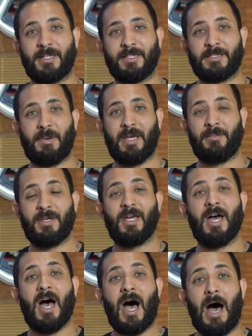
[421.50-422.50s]
at this baby,
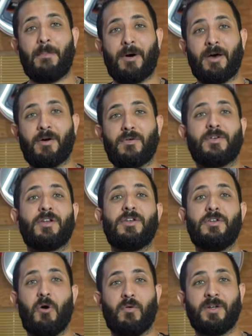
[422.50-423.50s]
hop on over to
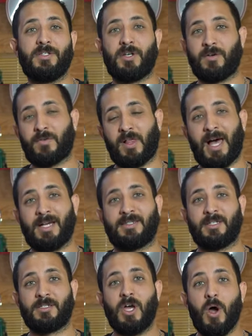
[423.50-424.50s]
No Reserve
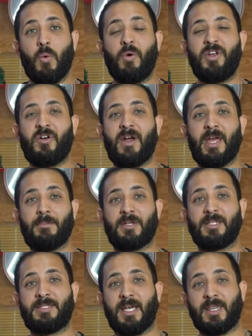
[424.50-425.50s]
Classics, where you're able
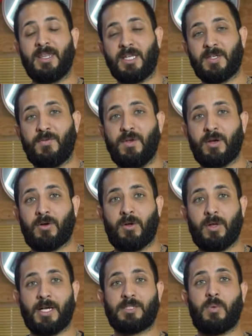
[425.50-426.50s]
to take this
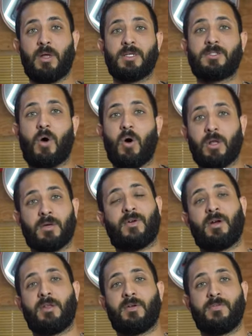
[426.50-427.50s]
vehicle as well as all of
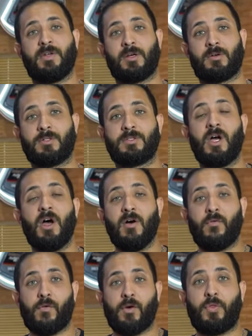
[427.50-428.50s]
our other vehicles for a